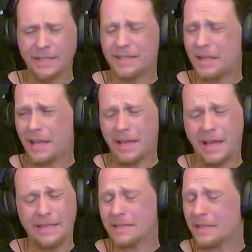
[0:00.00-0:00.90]
I didn't
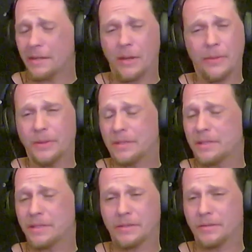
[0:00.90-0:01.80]
say nothing
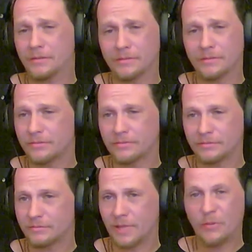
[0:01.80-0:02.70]
until I
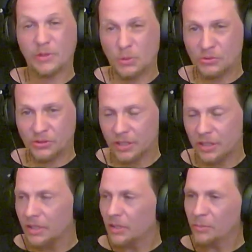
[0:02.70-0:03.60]
was older,
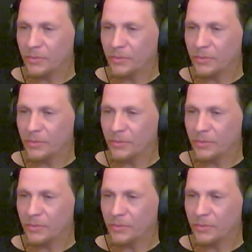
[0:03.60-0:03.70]
but